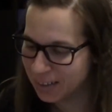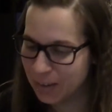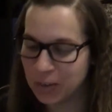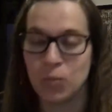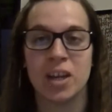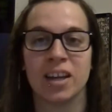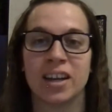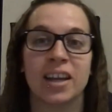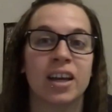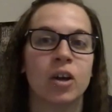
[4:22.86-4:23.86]
We can
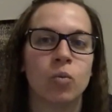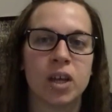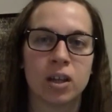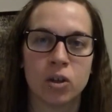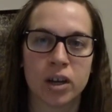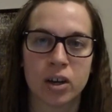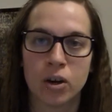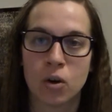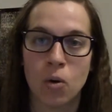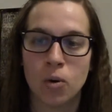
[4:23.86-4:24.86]
look at our
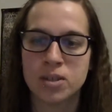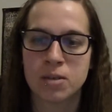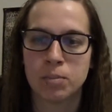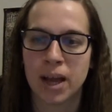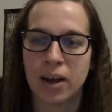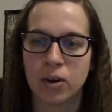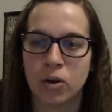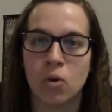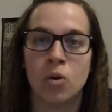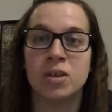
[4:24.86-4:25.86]
goals and plan our
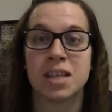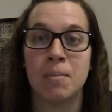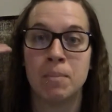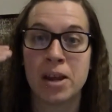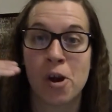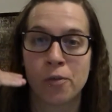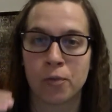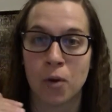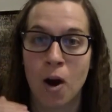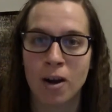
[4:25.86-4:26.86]
goals and make our
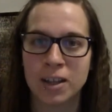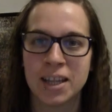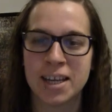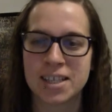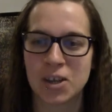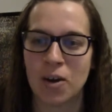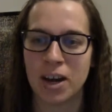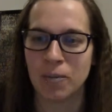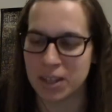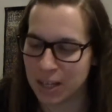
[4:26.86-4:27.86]
frog list on
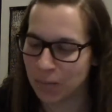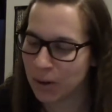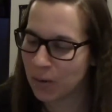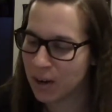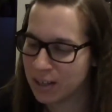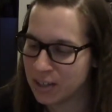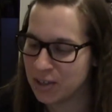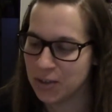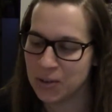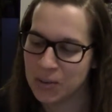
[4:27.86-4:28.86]
everything we're going to
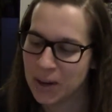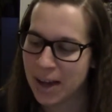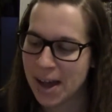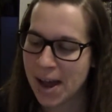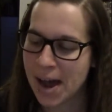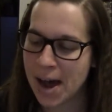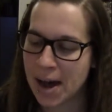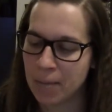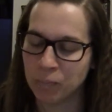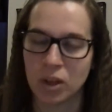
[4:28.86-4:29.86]
do.
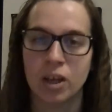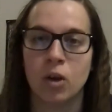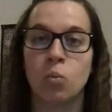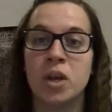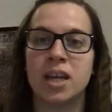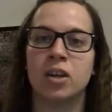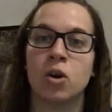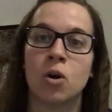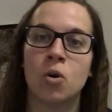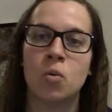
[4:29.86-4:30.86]
We can
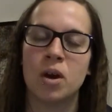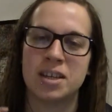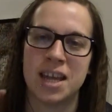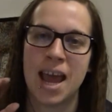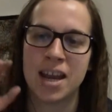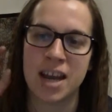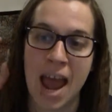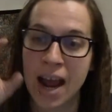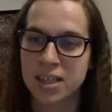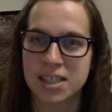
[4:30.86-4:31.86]
go
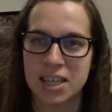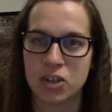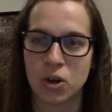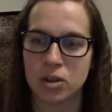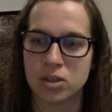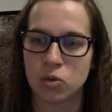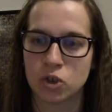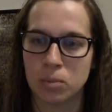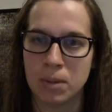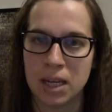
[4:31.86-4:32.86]
10x into our
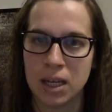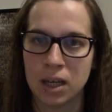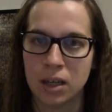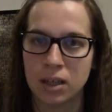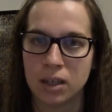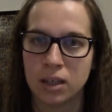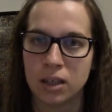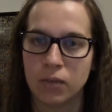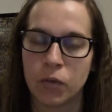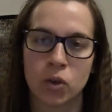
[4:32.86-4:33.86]
social media.
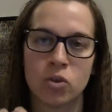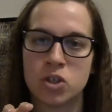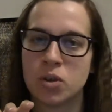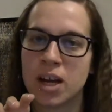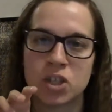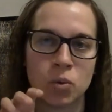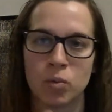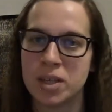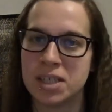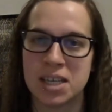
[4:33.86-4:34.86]
For those of you guys who are
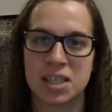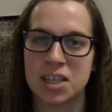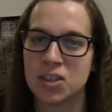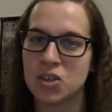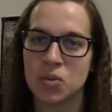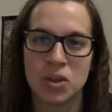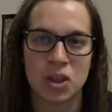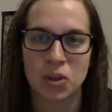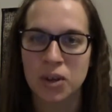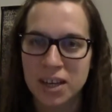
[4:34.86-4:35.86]
resistant to doing the
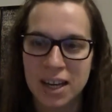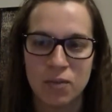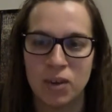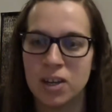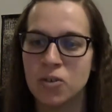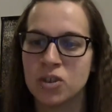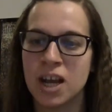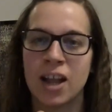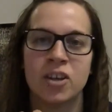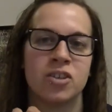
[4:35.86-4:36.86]
30-day video
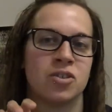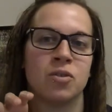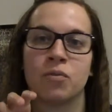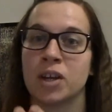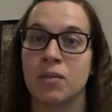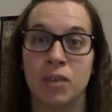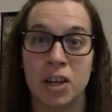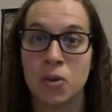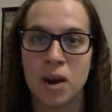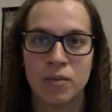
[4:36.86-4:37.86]
challenge, do a freaking
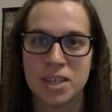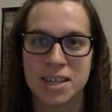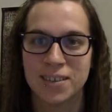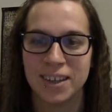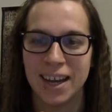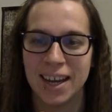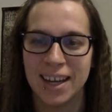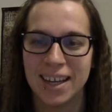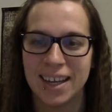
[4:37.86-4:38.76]
video every single day.